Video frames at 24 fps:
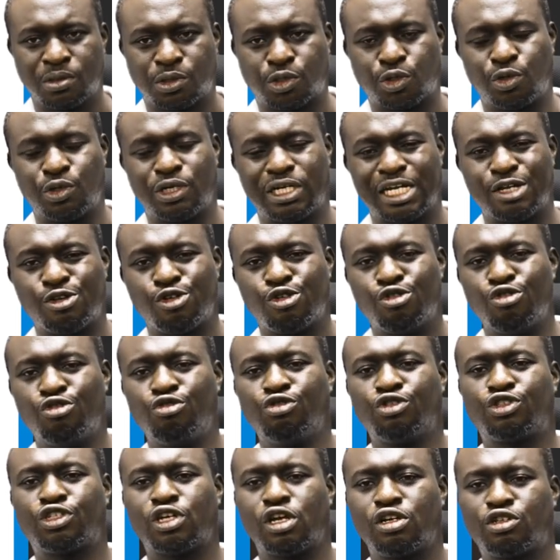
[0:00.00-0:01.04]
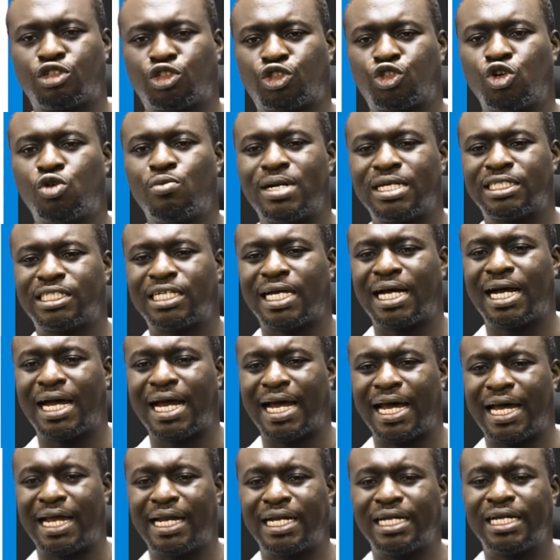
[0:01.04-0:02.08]
So they use
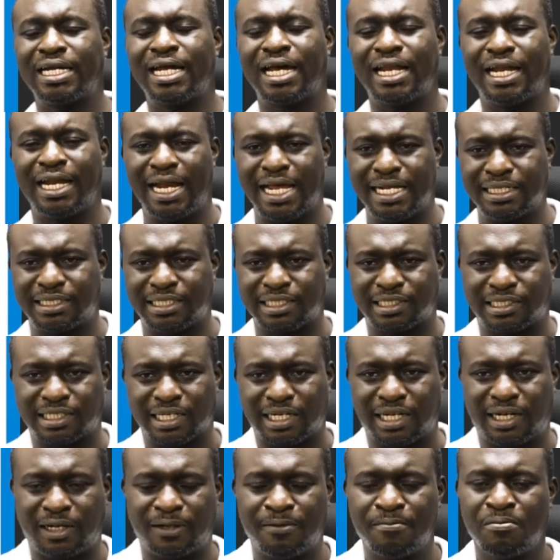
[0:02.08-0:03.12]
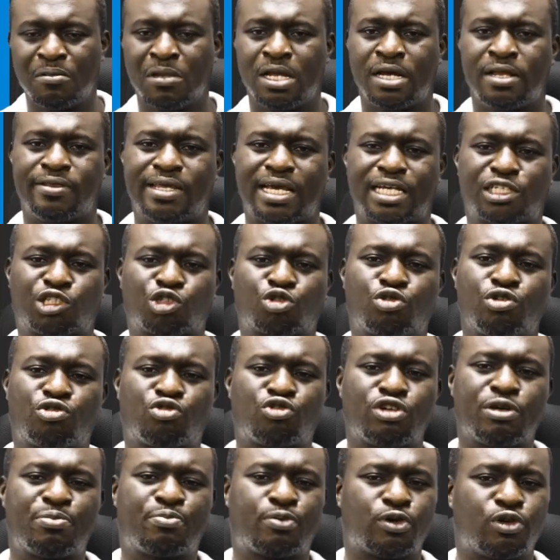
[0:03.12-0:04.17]
stomata and lenticel. The
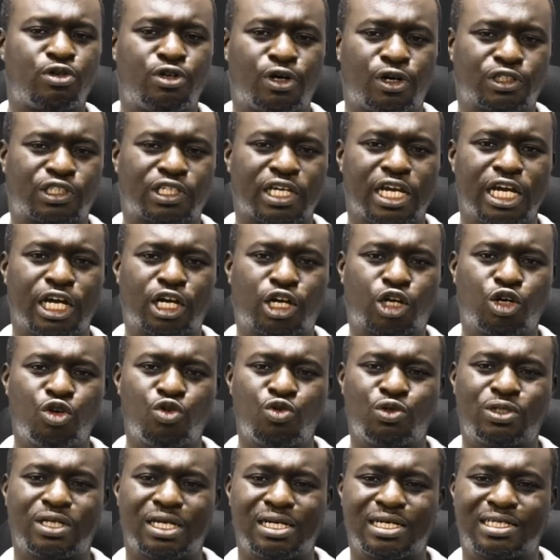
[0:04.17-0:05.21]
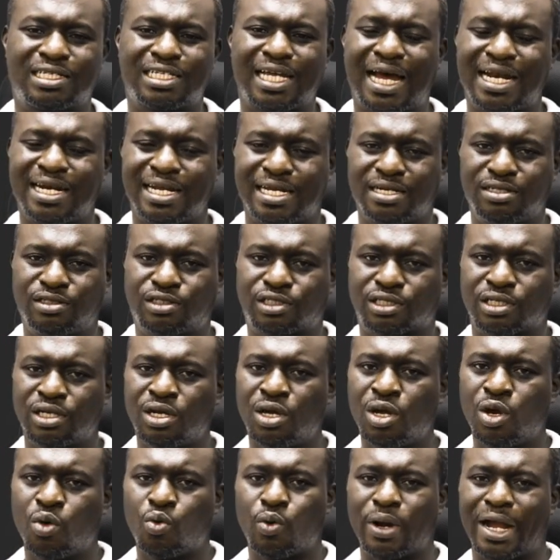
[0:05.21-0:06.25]
excretory products include tannins,
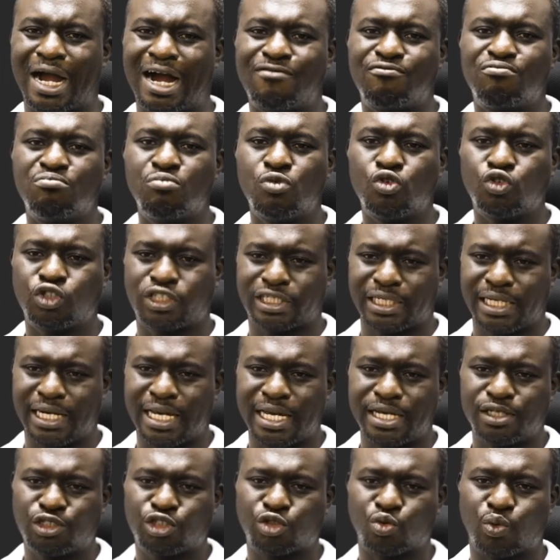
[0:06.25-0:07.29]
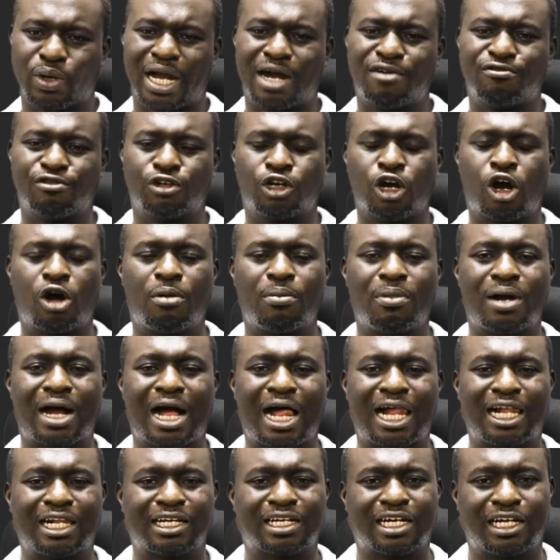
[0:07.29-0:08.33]
we have mucilage, we have gum
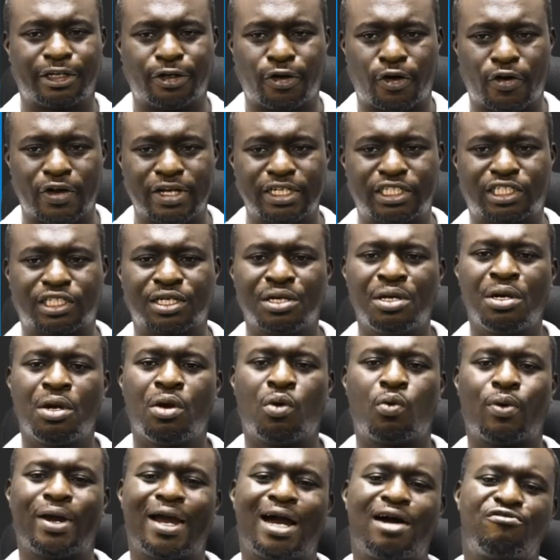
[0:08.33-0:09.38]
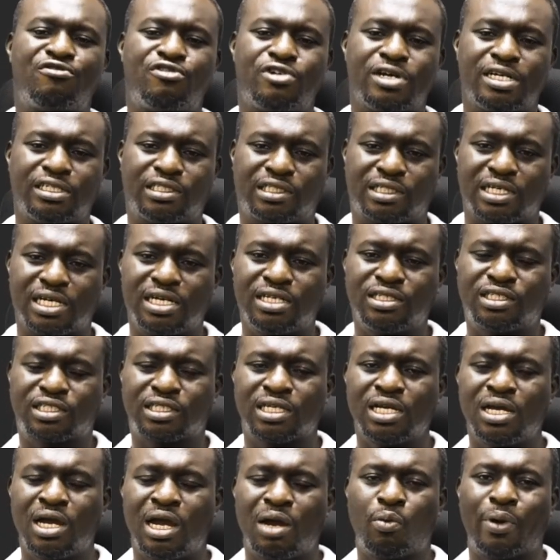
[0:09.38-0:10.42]
alkaloids, we have
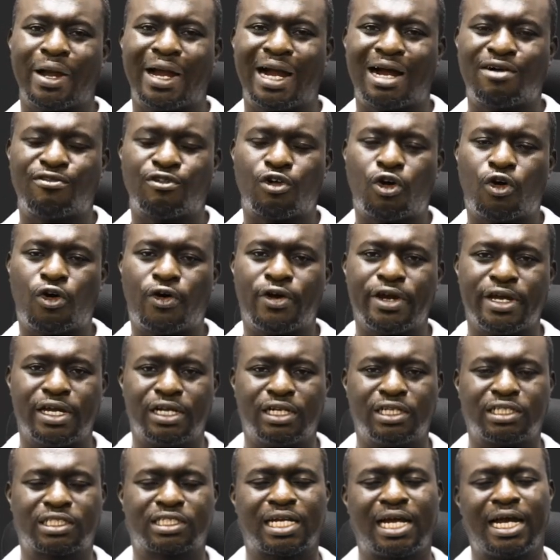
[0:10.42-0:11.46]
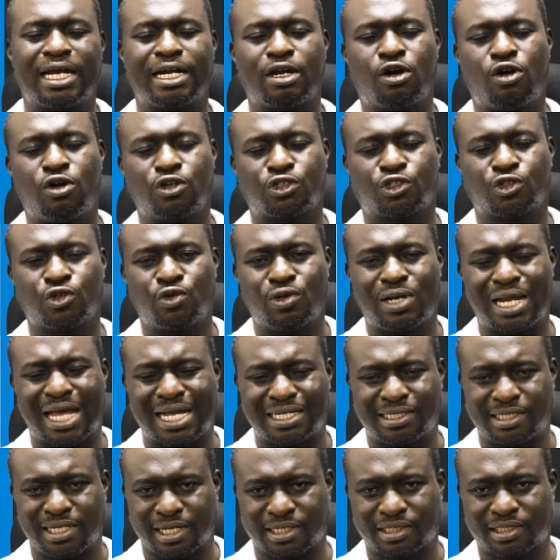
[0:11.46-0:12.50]
resins, we have oils, and also
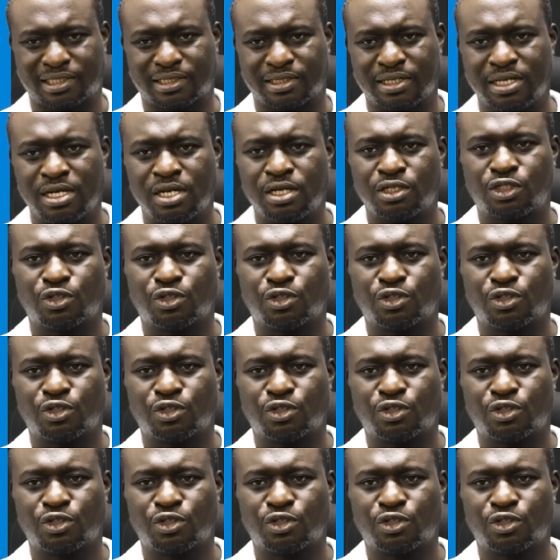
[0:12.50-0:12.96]
latex.